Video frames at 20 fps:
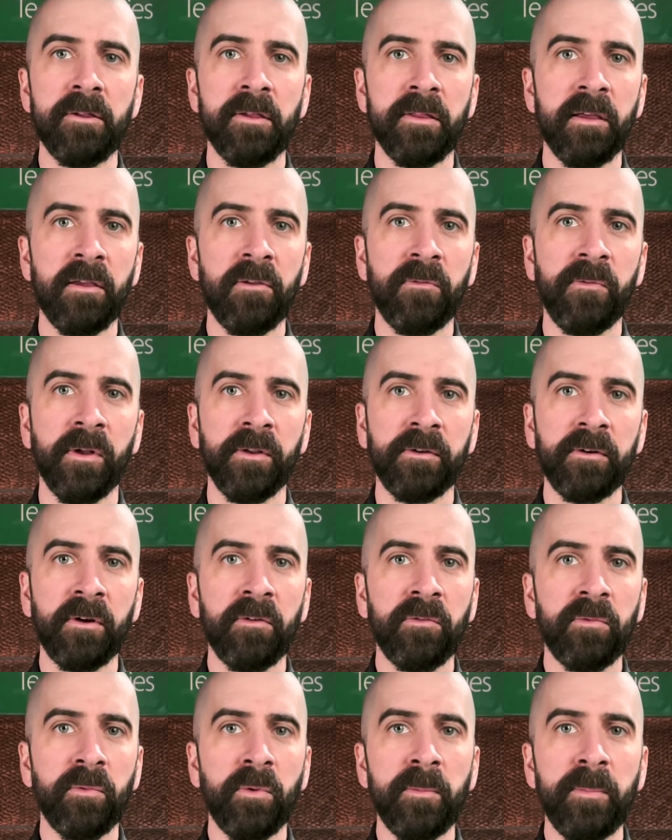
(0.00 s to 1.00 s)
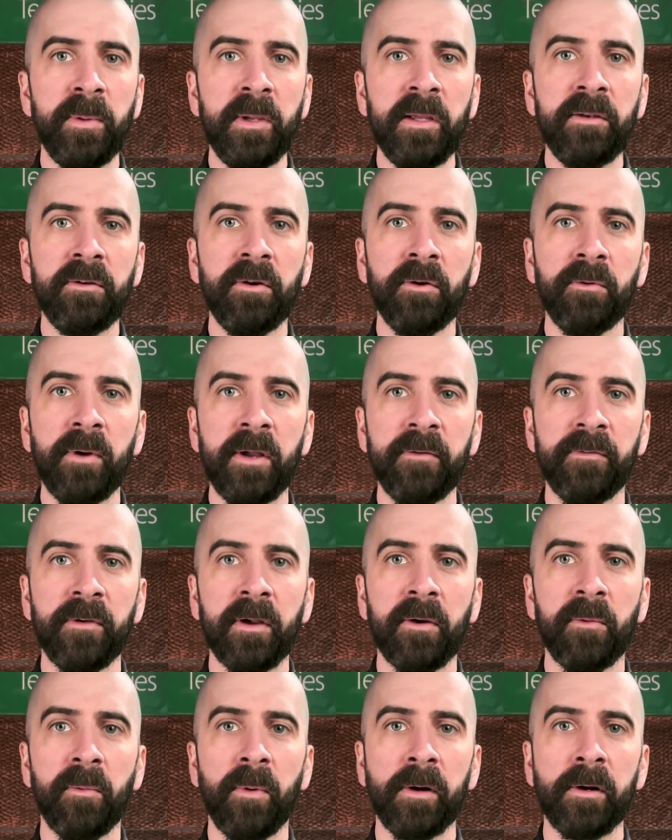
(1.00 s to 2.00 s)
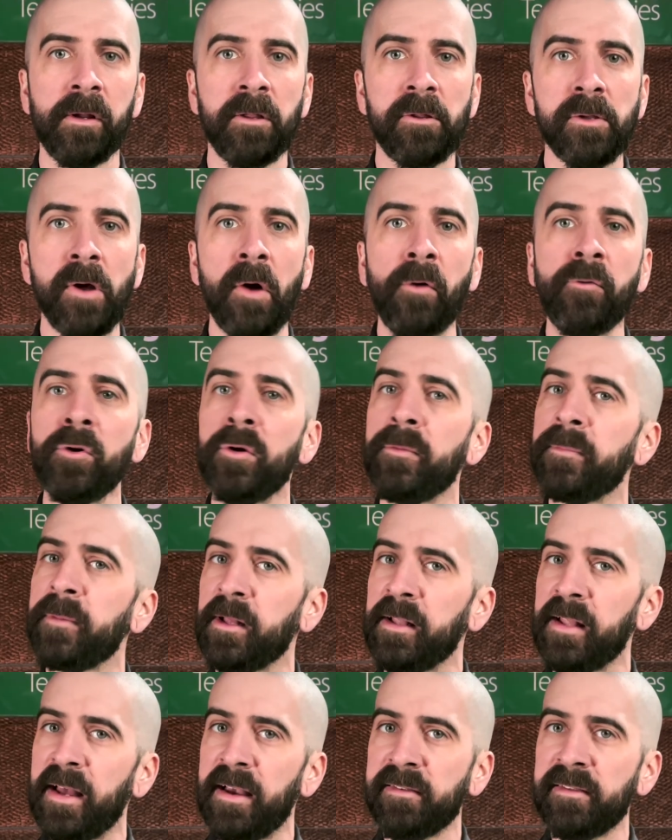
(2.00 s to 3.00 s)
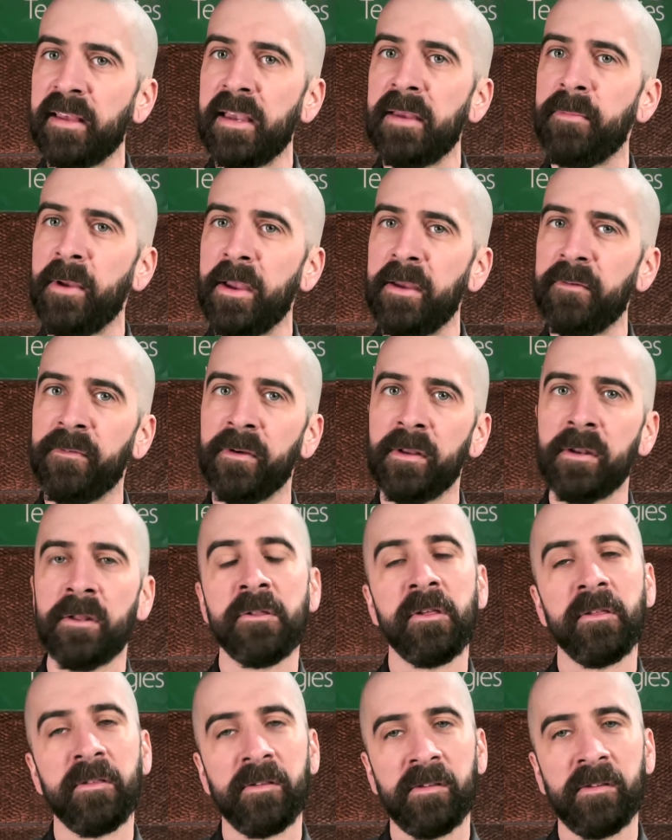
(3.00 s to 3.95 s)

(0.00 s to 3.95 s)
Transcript: of these filters would be terrific where a showroom Class A paint finish is